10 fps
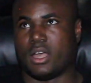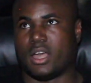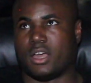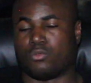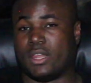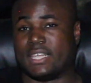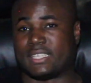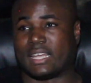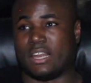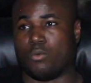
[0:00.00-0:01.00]
uh,
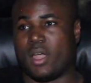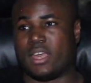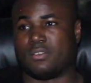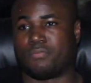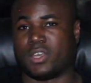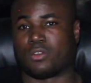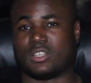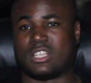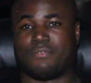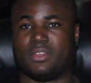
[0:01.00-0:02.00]
realistically win,
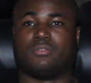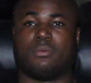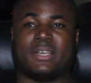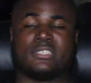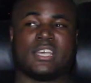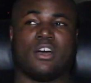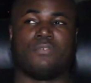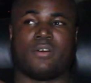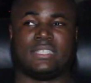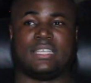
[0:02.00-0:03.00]
figuratively for
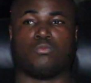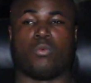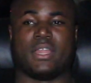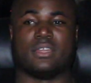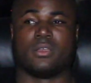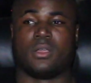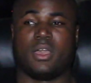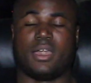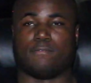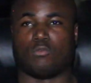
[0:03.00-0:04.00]
myself, I did win
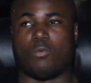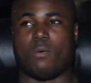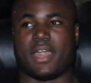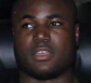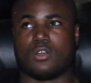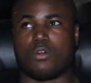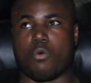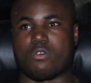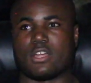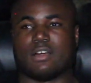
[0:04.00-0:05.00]
in one way
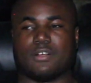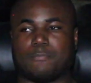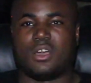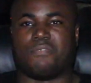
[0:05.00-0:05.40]
or another.